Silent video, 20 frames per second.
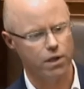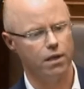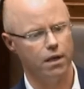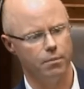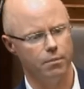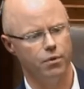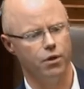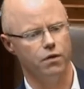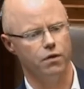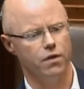
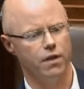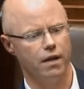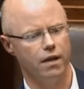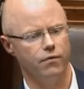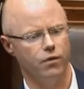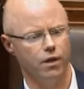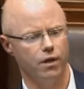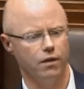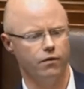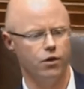improve state
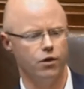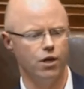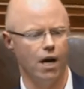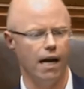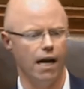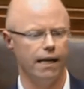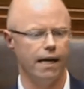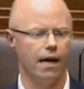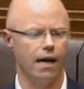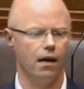funding for
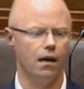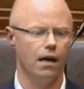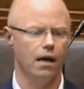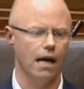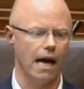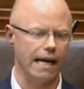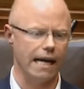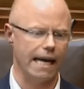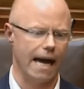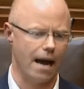childcare
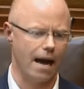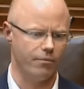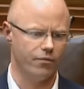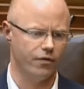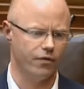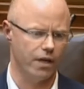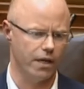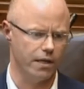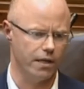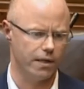and cap
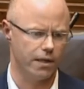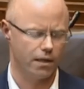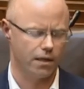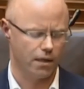fees